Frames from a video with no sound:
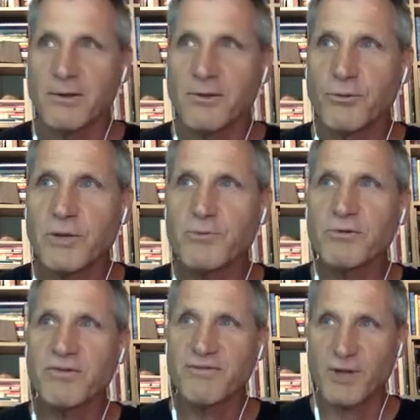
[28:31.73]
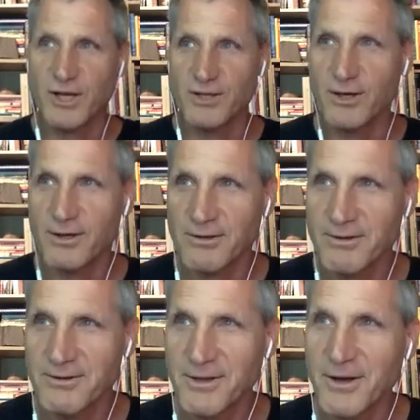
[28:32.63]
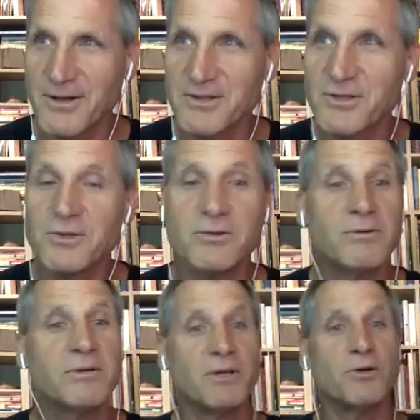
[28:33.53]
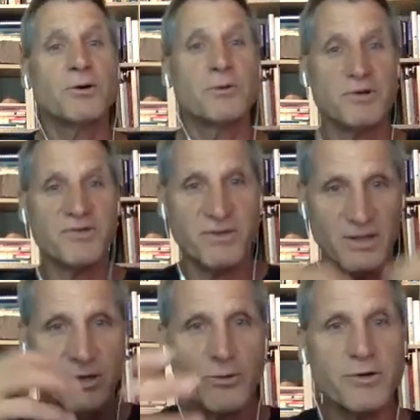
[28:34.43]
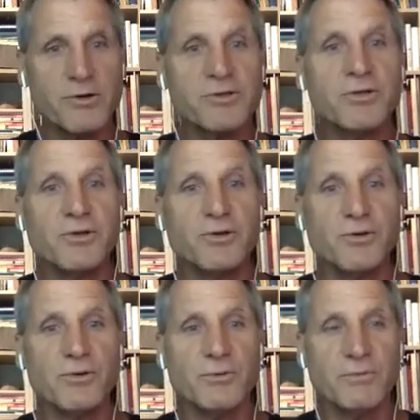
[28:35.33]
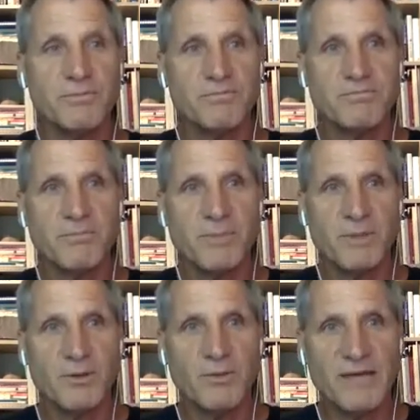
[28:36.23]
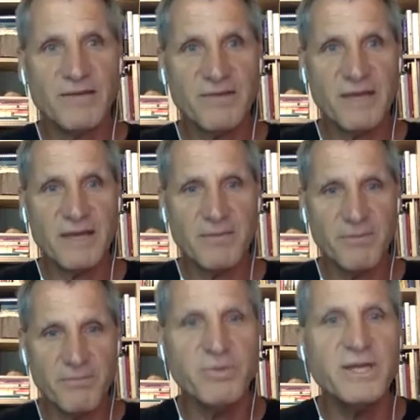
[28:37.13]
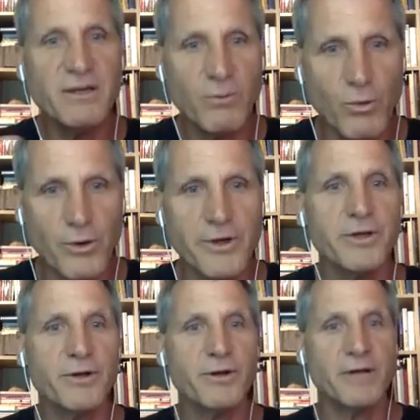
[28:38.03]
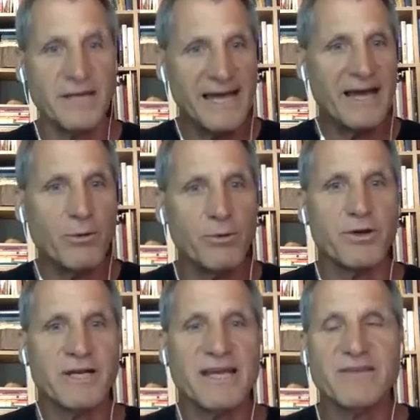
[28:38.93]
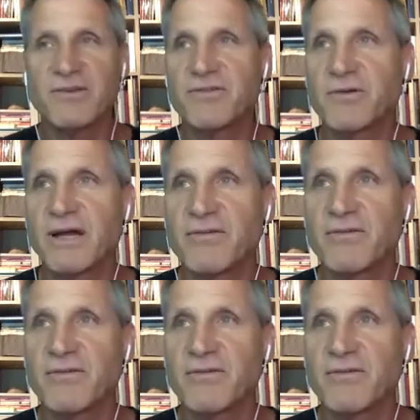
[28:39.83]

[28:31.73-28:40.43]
3 rules of conduct in order to, you might say, be a warrior in how we're engaging stress.